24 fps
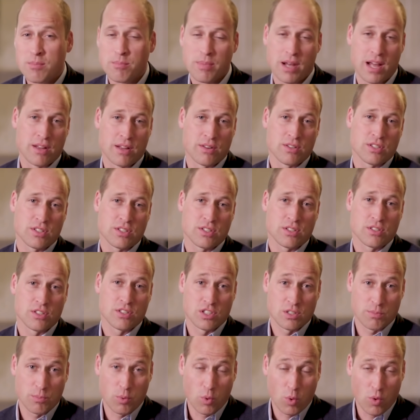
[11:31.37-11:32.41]
to
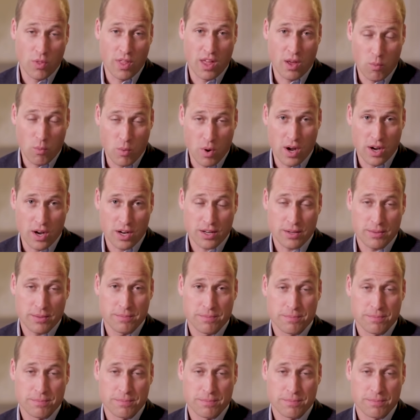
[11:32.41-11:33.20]
support their work.